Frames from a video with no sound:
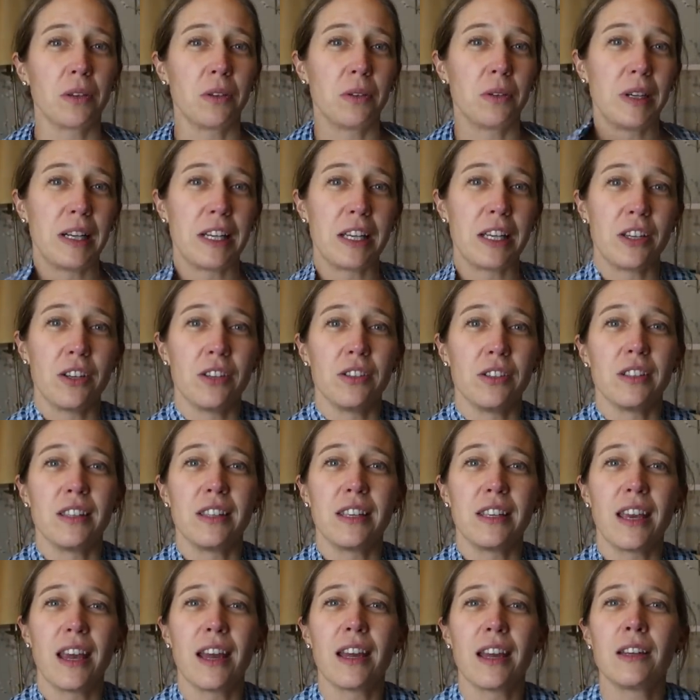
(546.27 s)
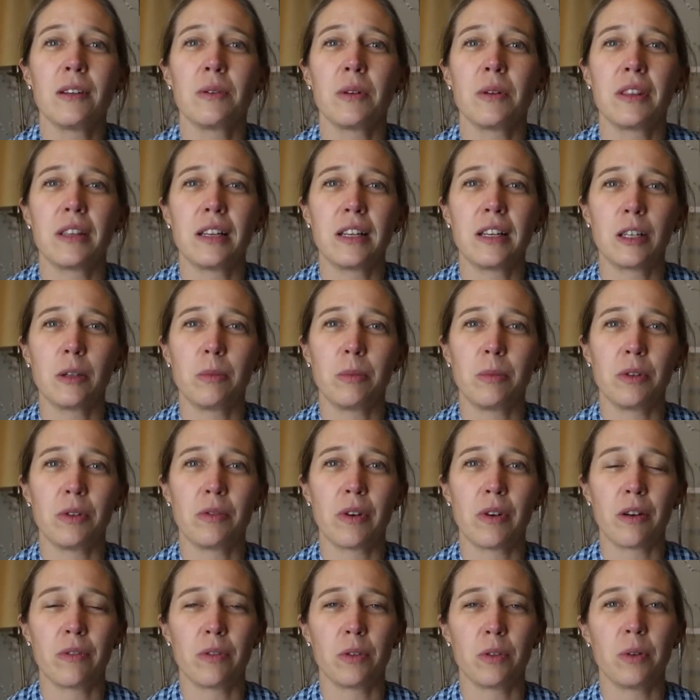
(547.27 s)
really cute at the end with the little blue
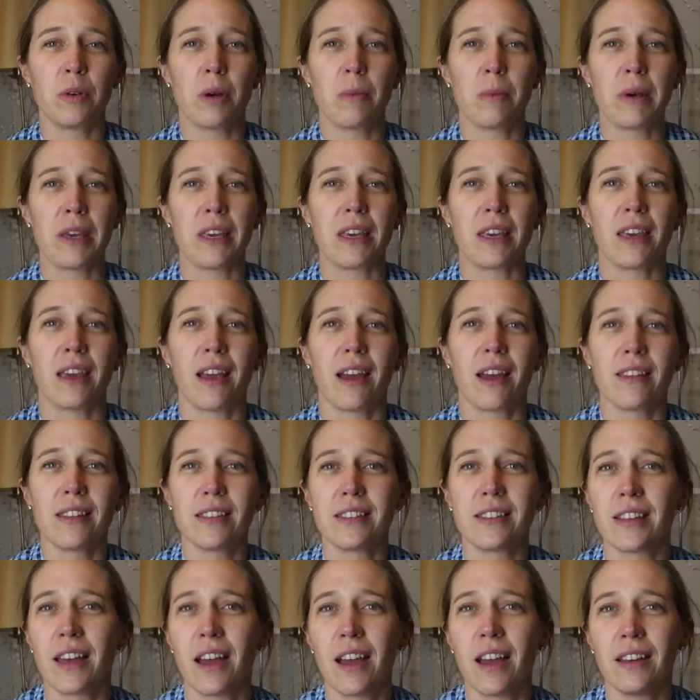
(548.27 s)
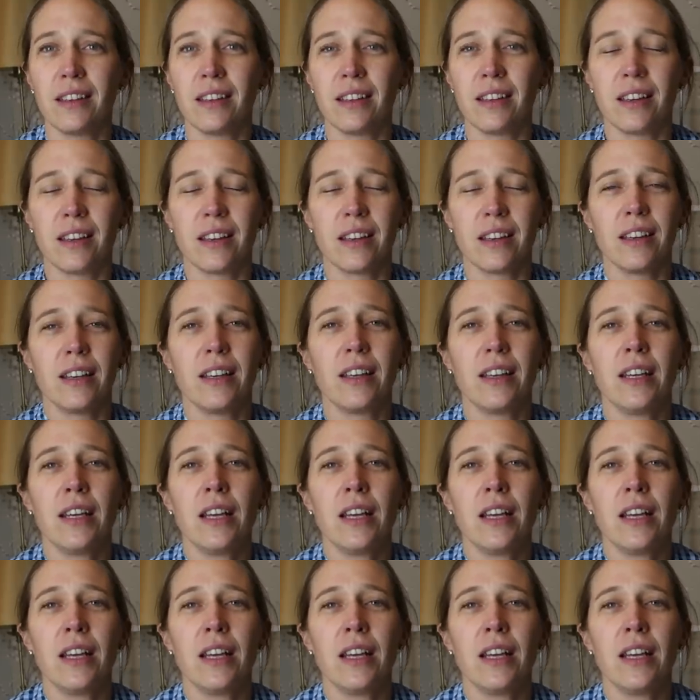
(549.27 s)
ruffle peeking out the side here.